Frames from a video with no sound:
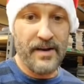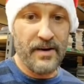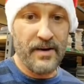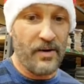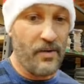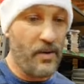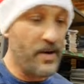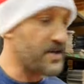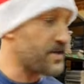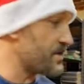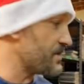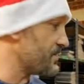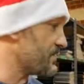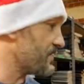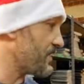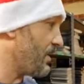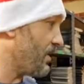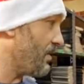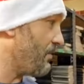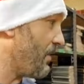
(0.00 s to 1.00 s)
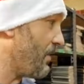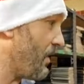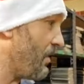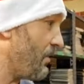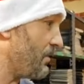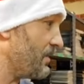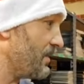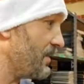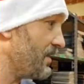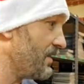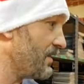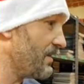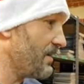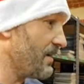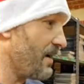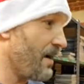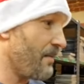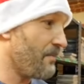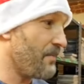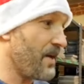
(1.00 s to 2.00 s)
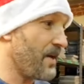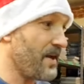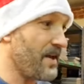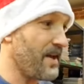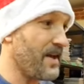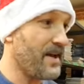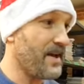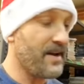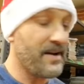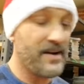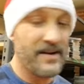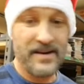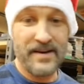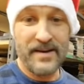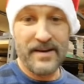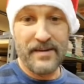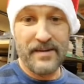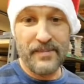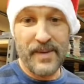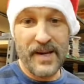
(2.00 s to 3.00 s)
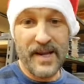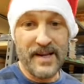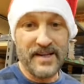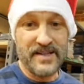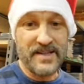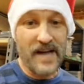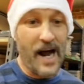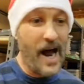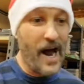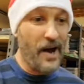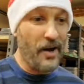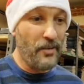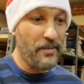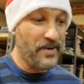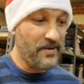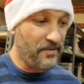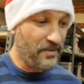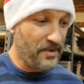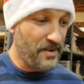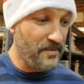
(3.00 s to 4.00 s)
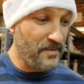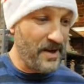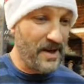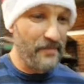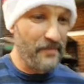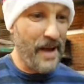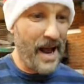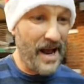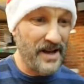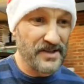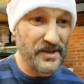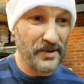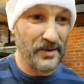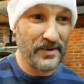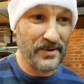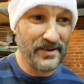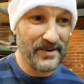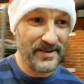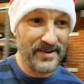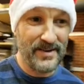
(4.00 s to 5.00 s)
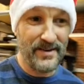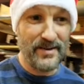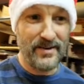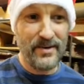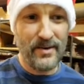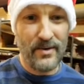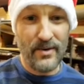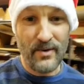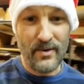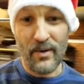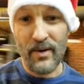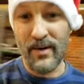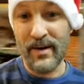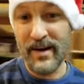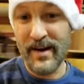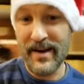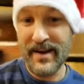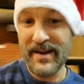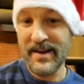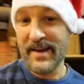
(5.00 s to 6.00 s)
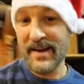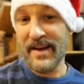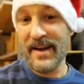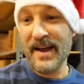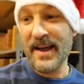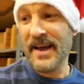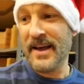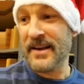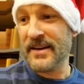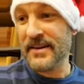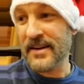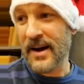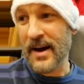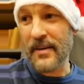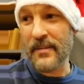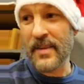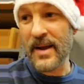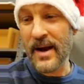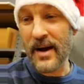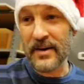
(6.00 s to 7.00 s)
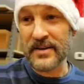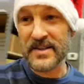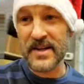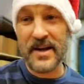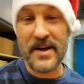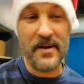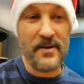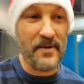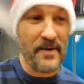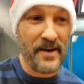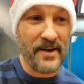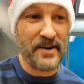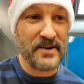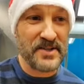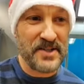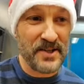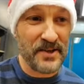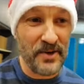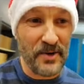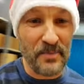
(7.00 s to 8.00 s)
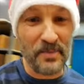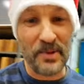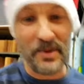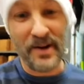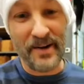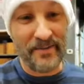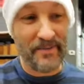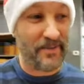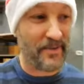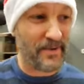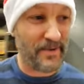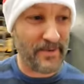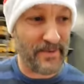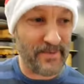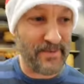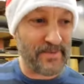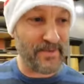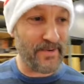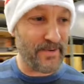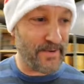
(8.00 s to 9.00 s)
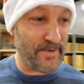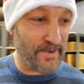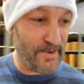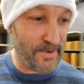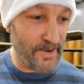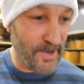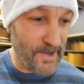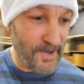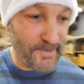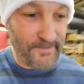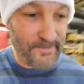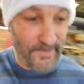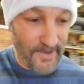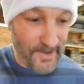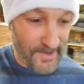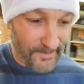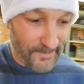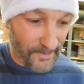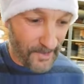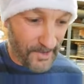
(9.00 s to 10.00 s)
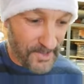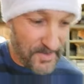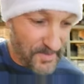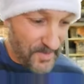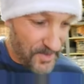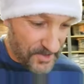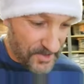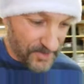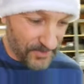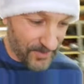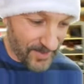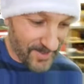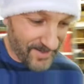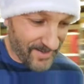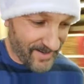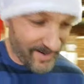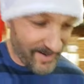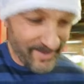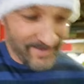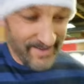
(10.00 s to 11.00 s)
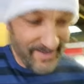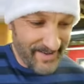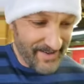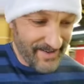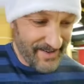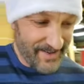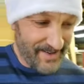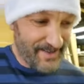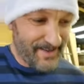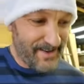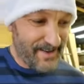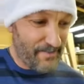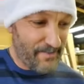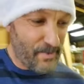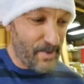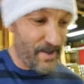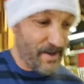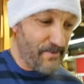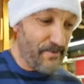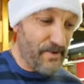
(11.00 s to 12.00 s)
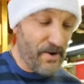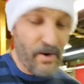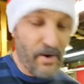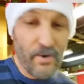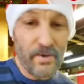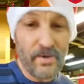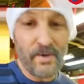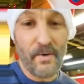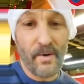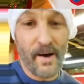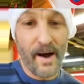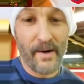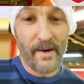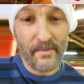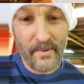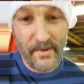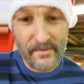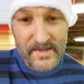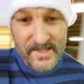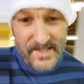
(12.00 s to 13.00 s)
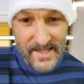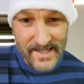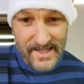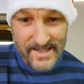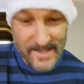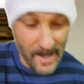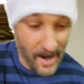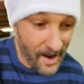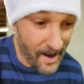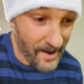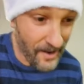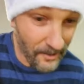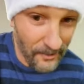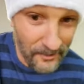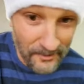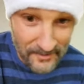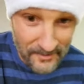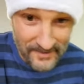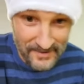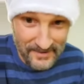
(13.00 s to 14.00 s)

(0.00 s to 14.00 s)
questions there about picking tile before they pick a mantle. Right. Yeah. So, and I'll tell you, here's a little plug for a good friend of ours mutually. But if you go to River City Tile,